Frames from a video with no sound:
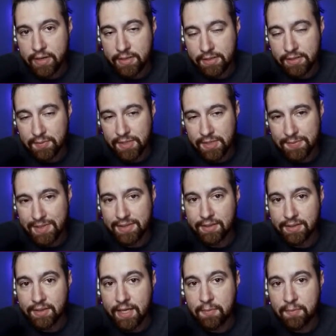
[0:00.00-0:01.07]
sometimes as the
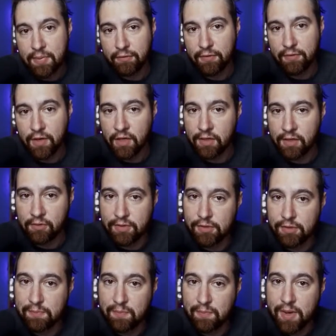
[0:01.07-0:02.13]
lead, but figured it was
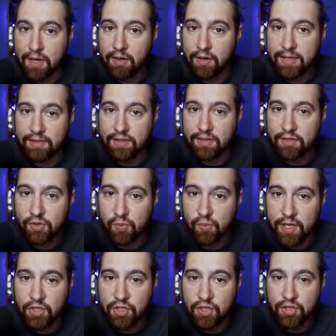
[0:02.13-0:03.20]
better as the
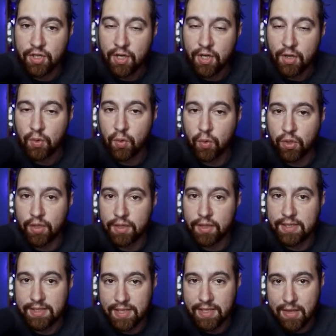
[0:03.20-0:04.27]
switch, or at
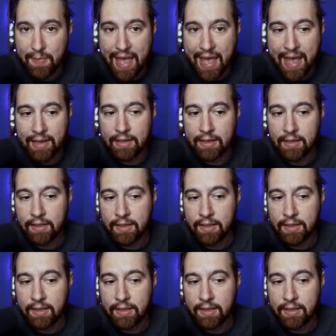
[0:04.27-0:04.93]
least in the back.